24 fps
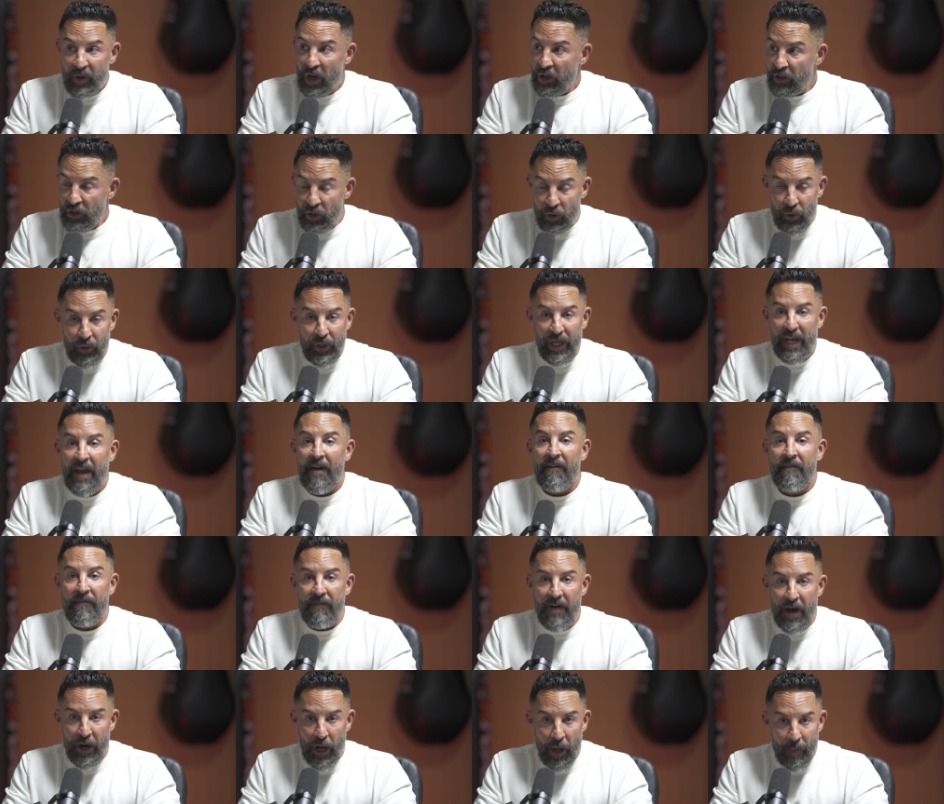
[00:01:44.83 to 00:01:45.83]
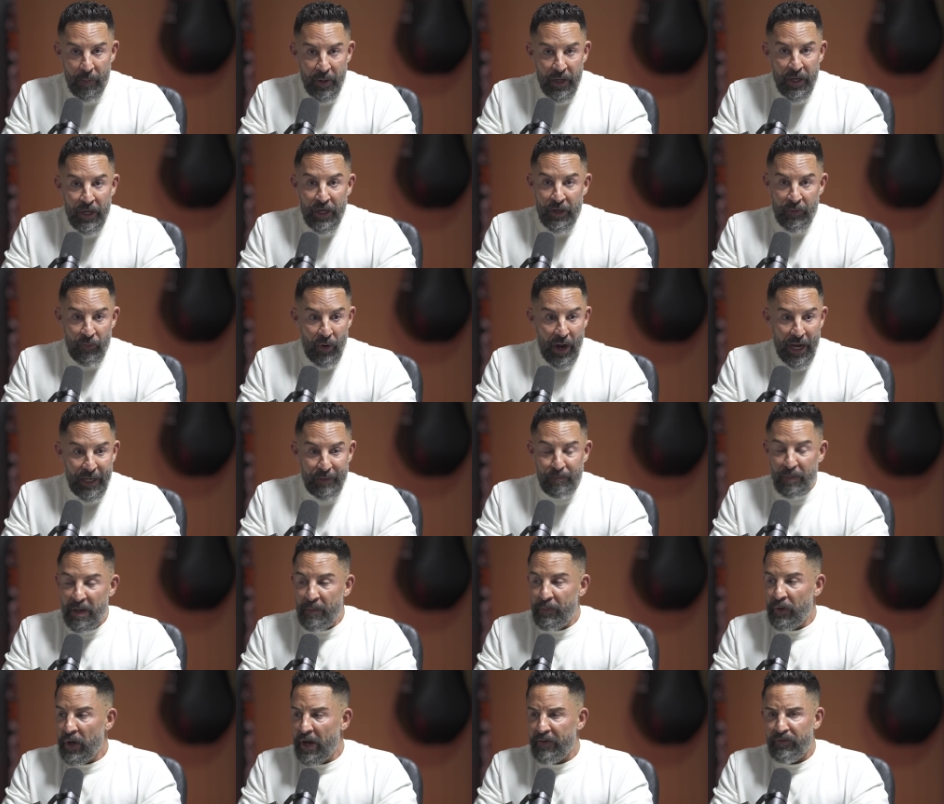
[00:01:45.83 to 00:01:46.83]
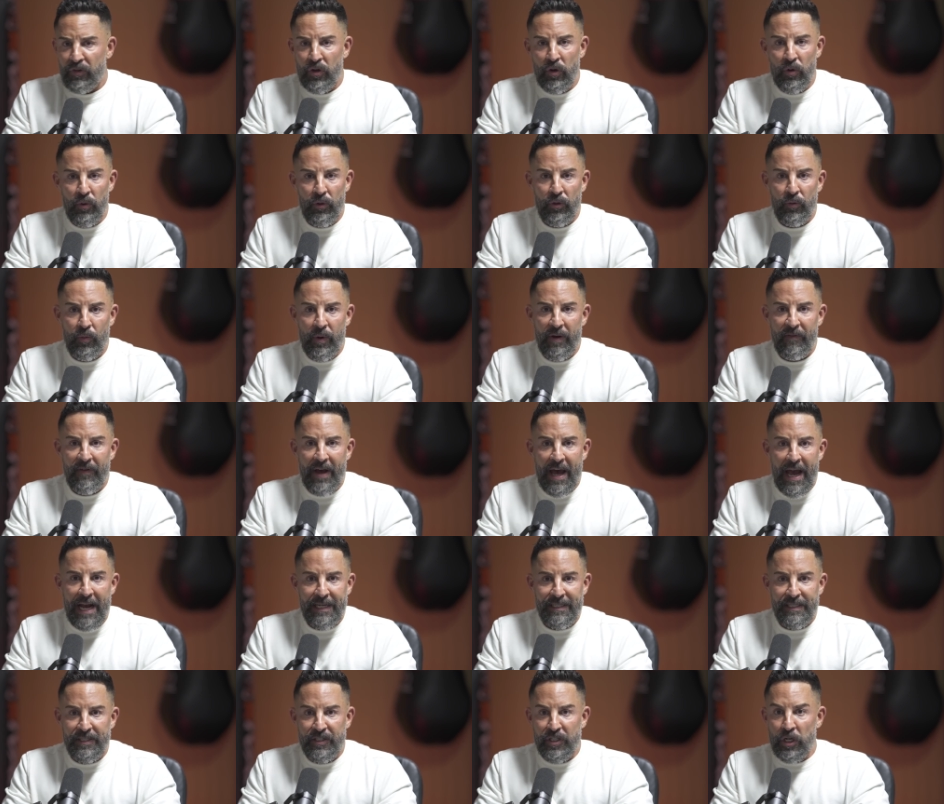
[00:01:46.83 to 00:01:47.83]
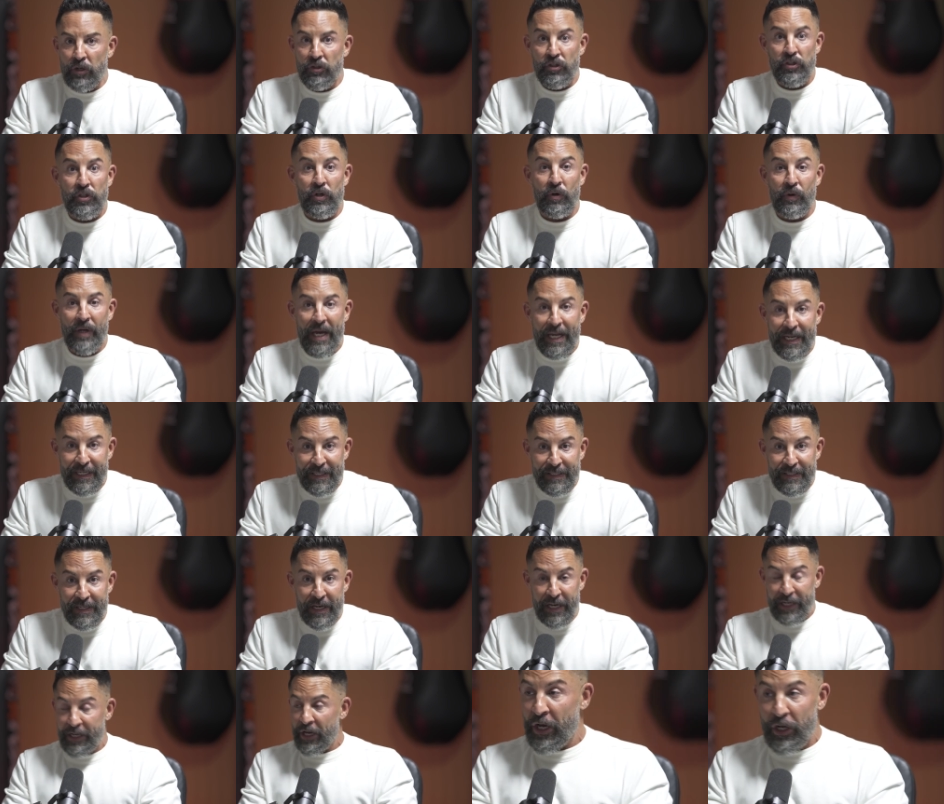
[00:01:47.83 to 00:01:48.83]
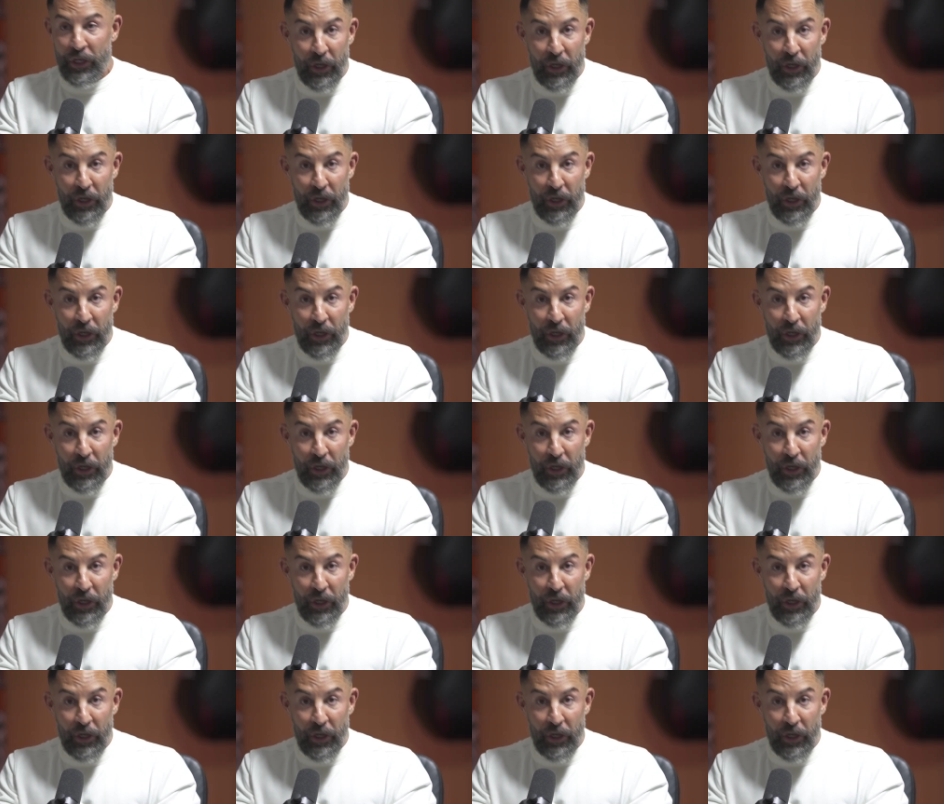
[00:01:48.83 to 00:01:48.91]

Literally fed up, right? People have 2, 3 vaxes. They're still getting sick.